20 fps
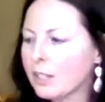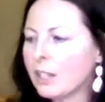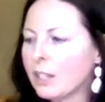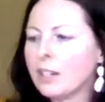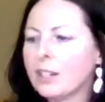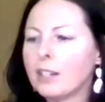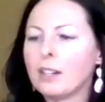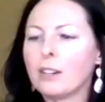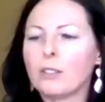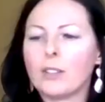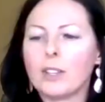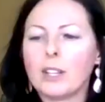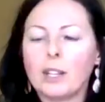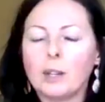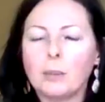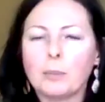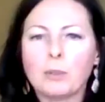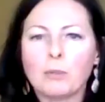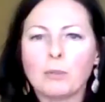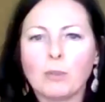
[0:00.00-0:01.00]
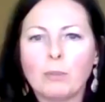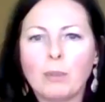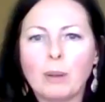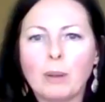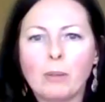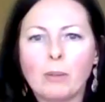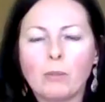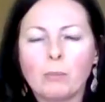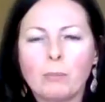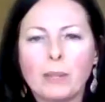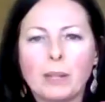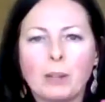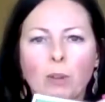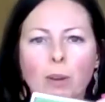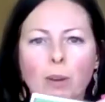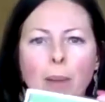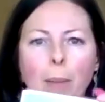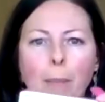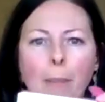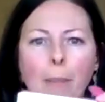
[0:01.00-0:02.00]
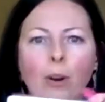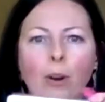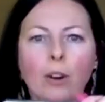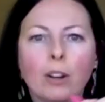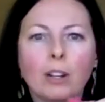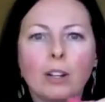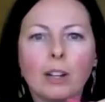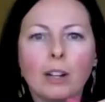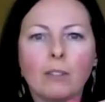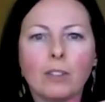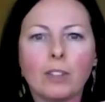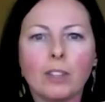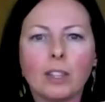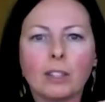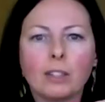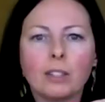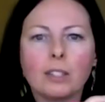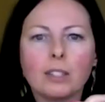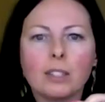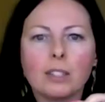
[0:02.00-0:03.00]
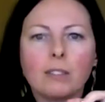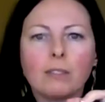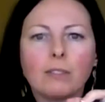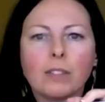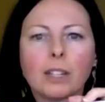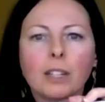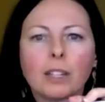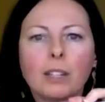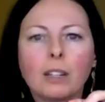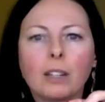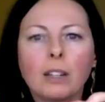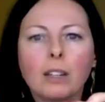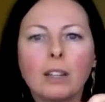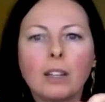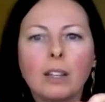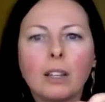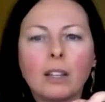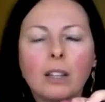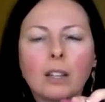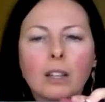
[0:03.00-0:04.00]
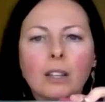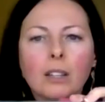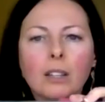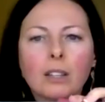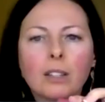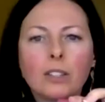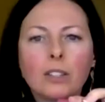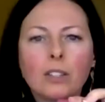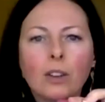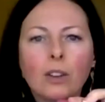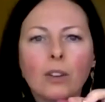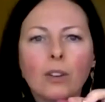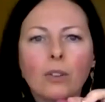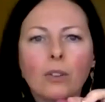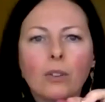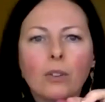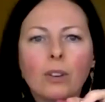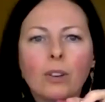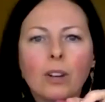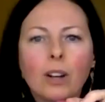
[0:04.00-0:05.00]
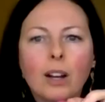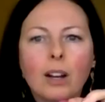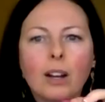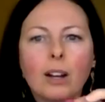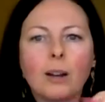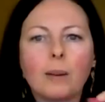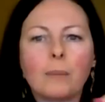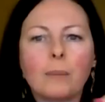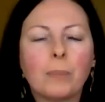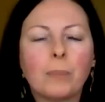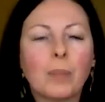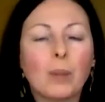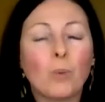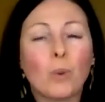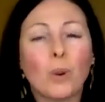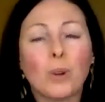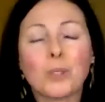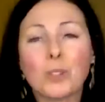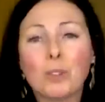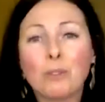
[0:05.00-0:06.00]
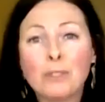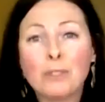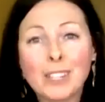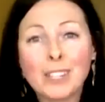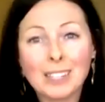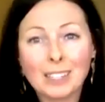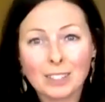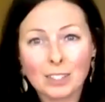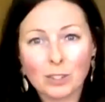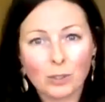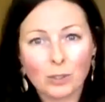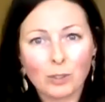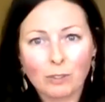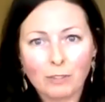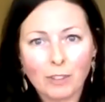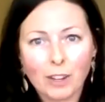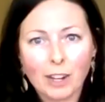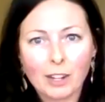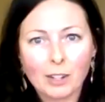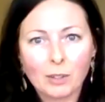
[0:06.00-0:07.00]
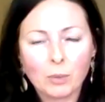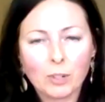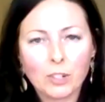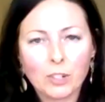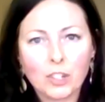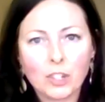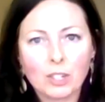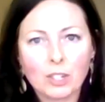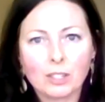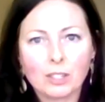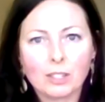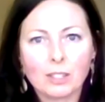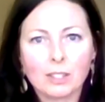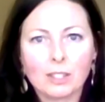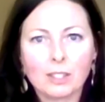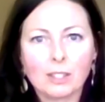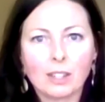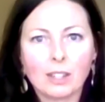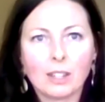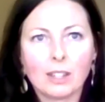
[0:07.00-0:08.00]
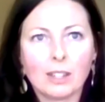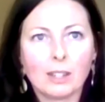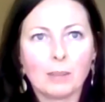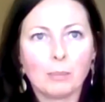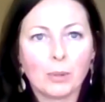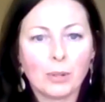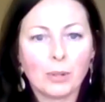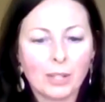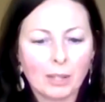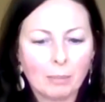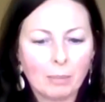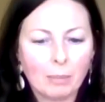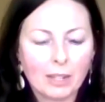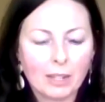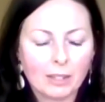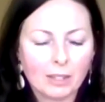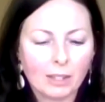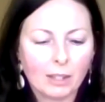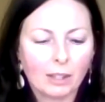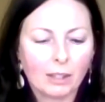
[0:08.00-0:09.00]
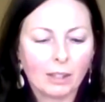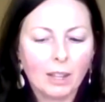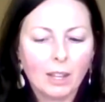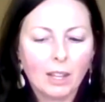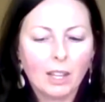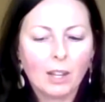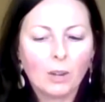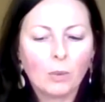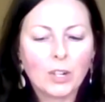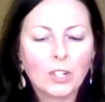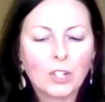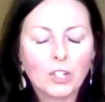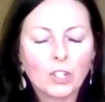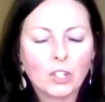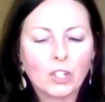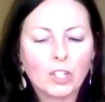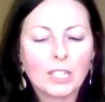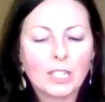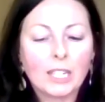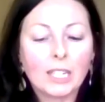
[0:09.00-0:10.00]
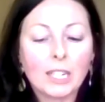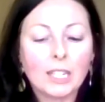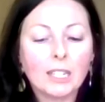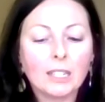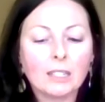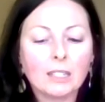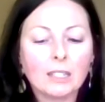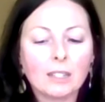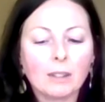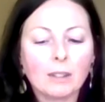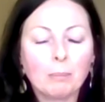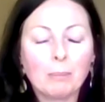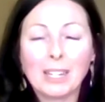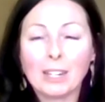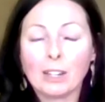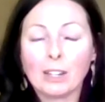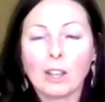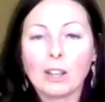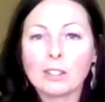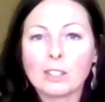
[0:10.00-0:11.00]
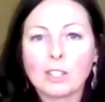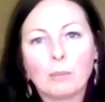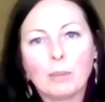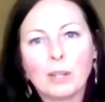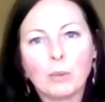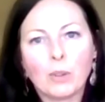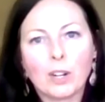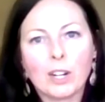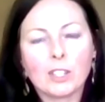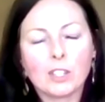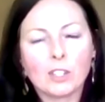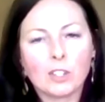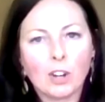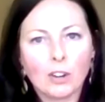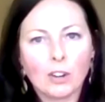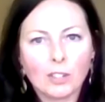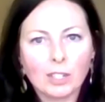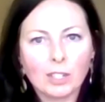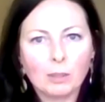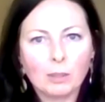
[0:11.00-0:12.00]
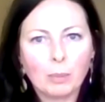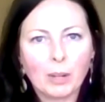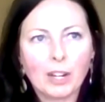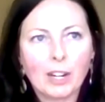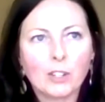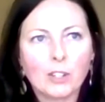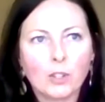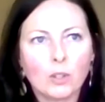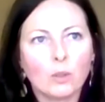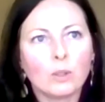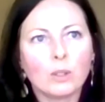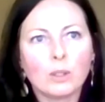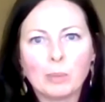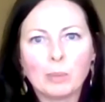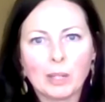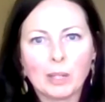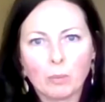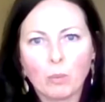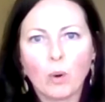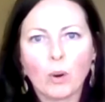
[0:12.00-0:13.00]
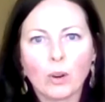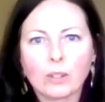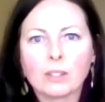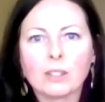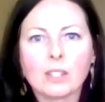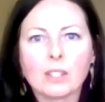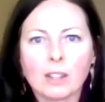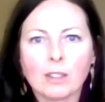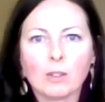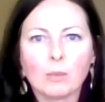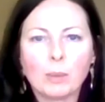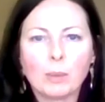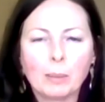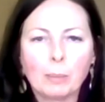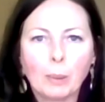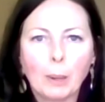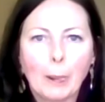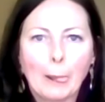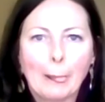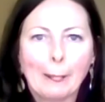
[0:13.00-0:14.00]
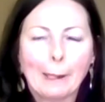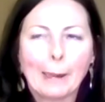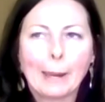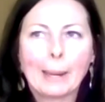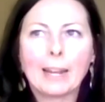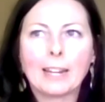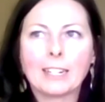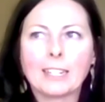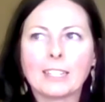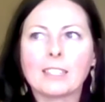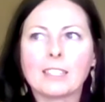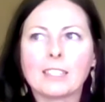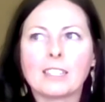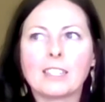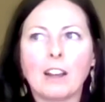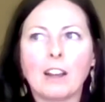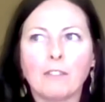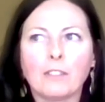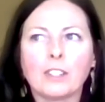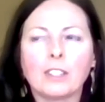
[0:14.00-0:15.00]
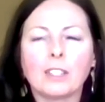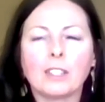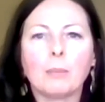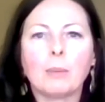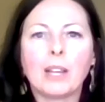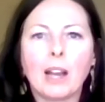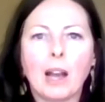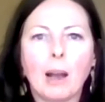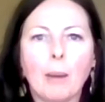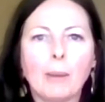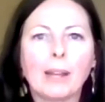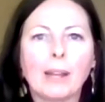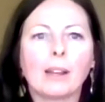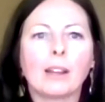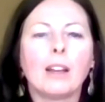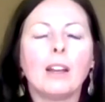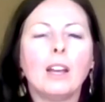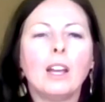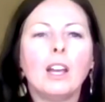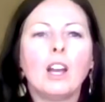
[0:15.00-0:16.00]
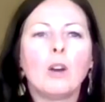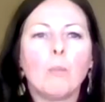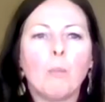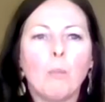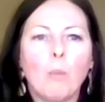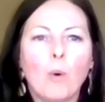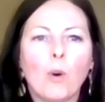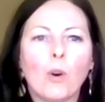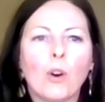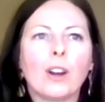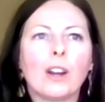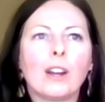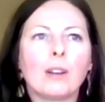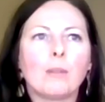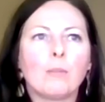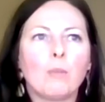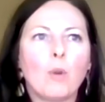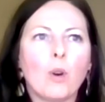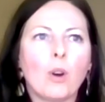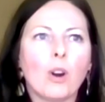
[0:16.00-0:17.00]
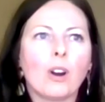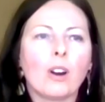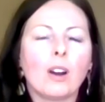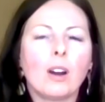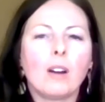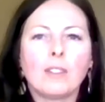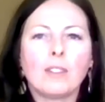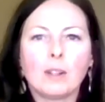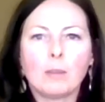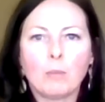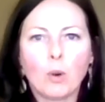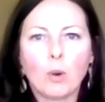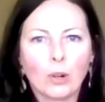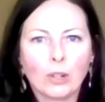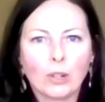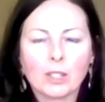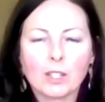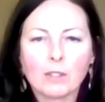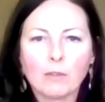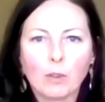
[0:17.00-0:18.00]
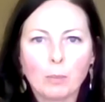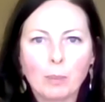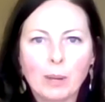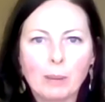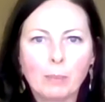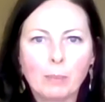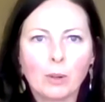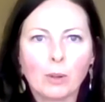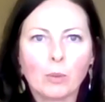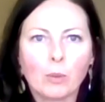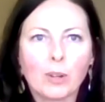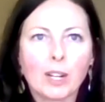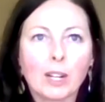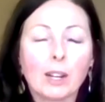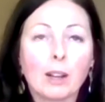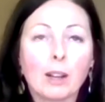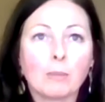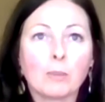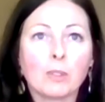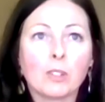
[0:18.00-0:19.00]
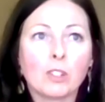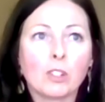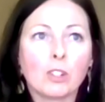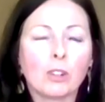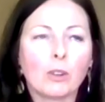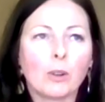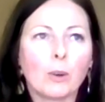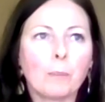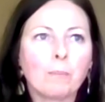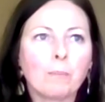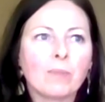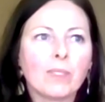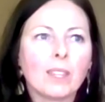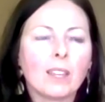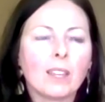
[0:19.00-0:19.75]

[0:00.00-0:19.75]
sign here that helps me remember everything. Let's see if I can. So we're also vegan certified, which is pretty amazing, which didn't mean a lot to me when I started, but I knew it would be important to other people. And it's definitely becoming more and more of an importance for people when it comes to